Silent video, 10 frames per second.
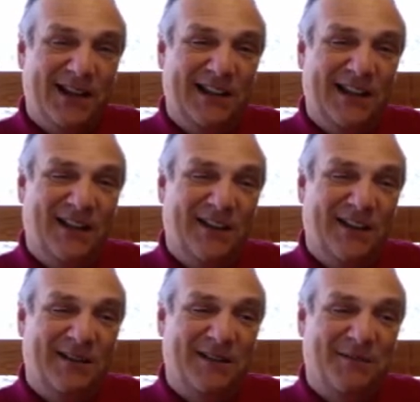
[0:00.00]
Now
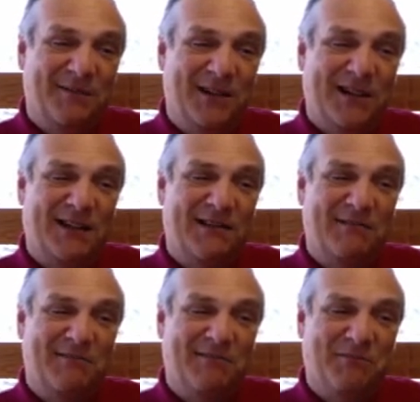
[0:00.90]
the big
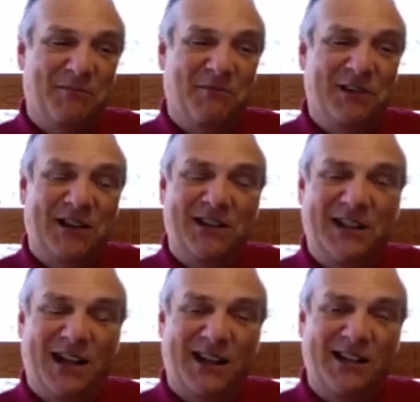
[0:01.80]
red
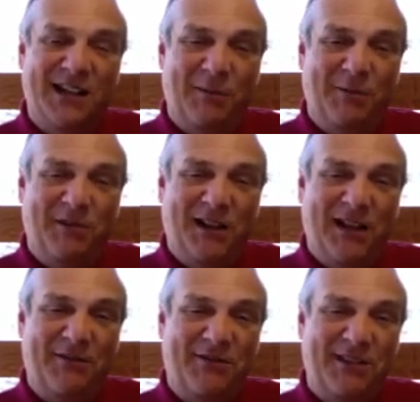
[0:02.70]
dot in the upper
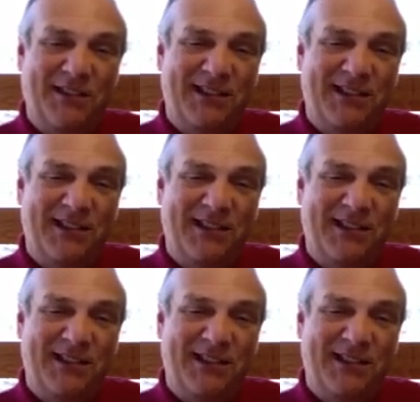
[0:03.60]
left